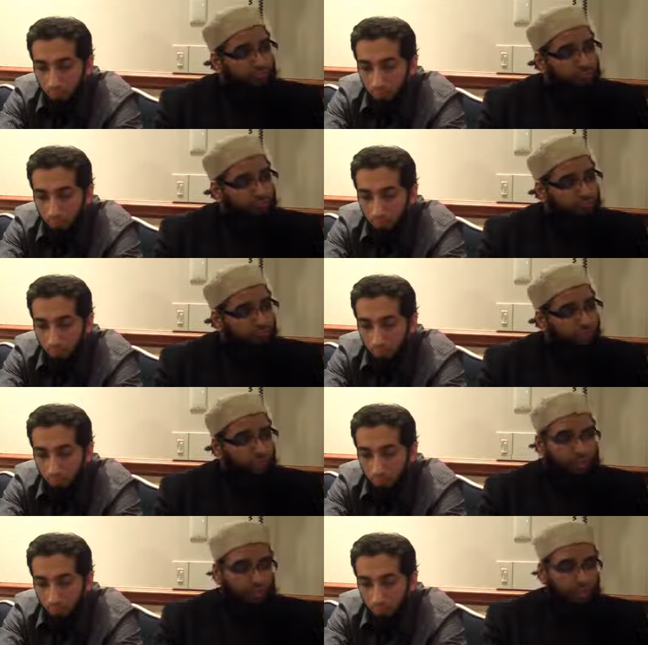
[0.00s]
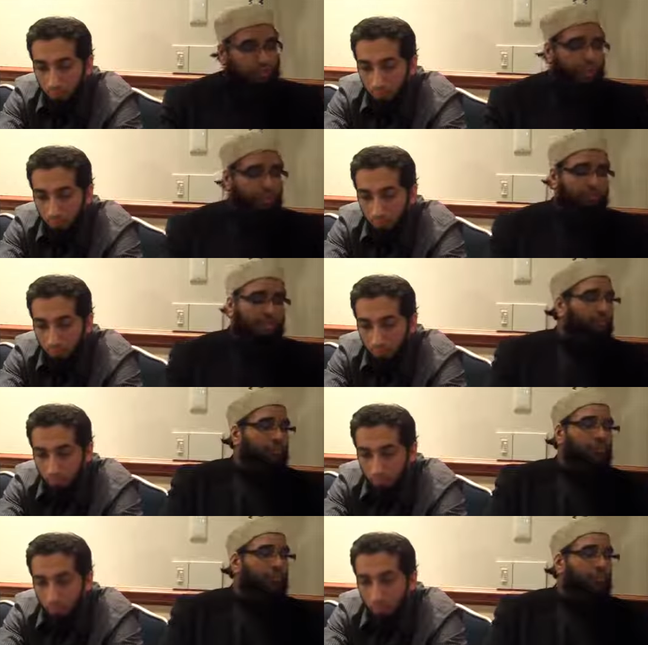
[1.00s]
Speaker 1: from, you never heard their name ever
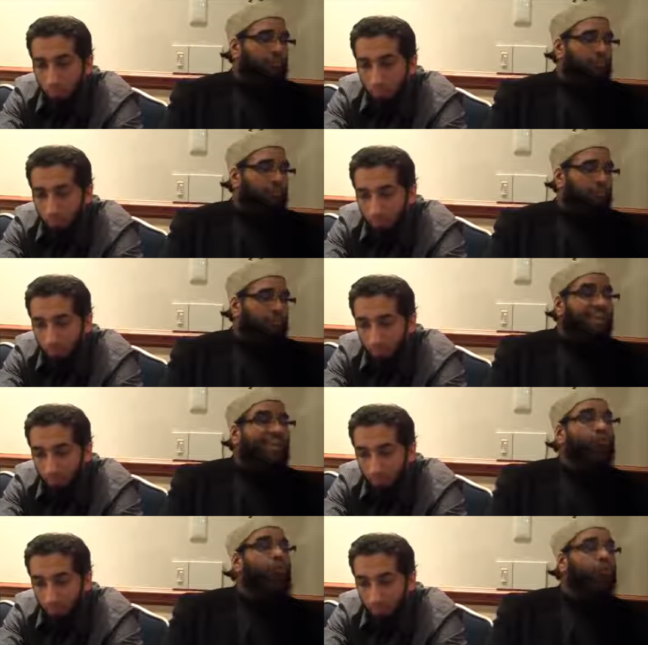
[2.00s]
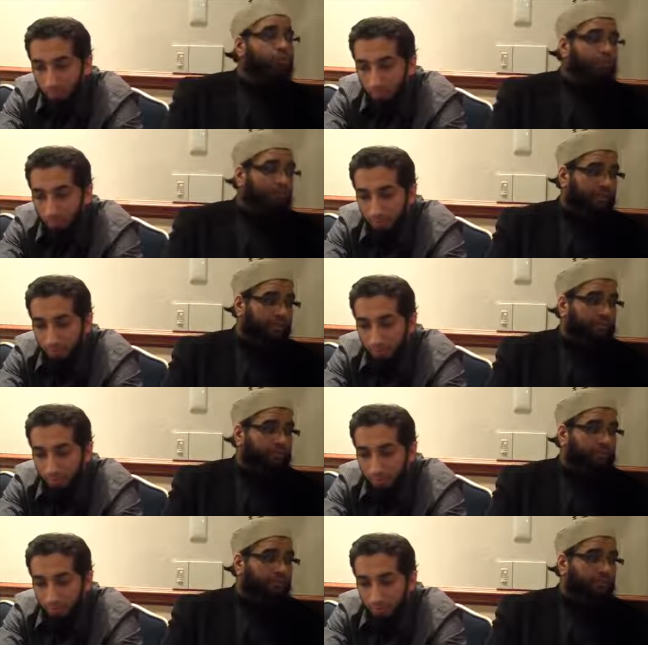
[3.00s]
before. Yeah. They have no YouTube
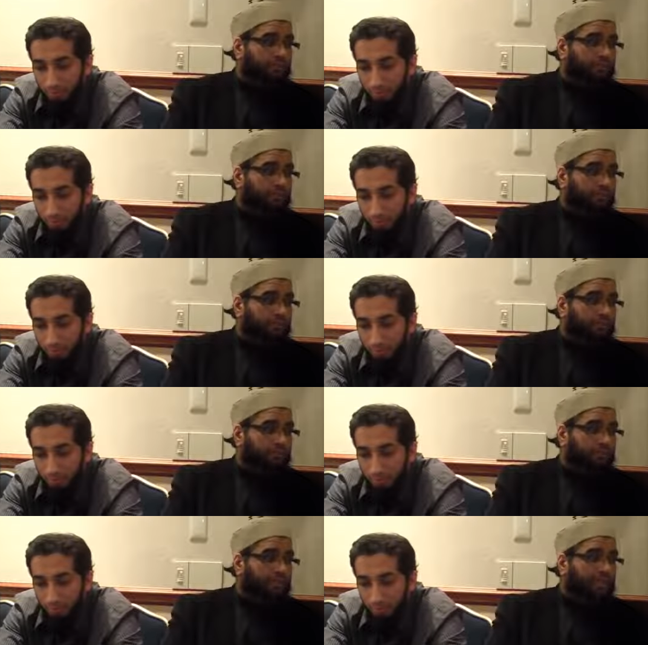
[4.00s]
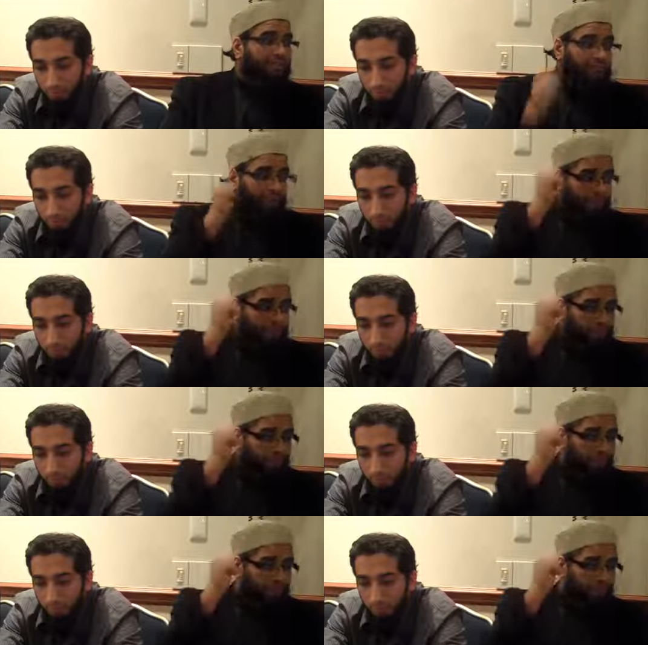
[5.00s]
videos. They have zero hits
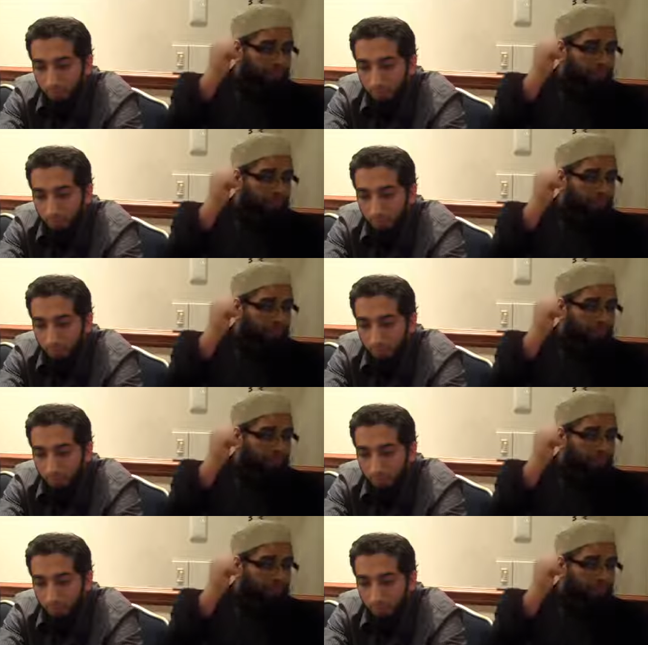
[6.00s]
on YouTube.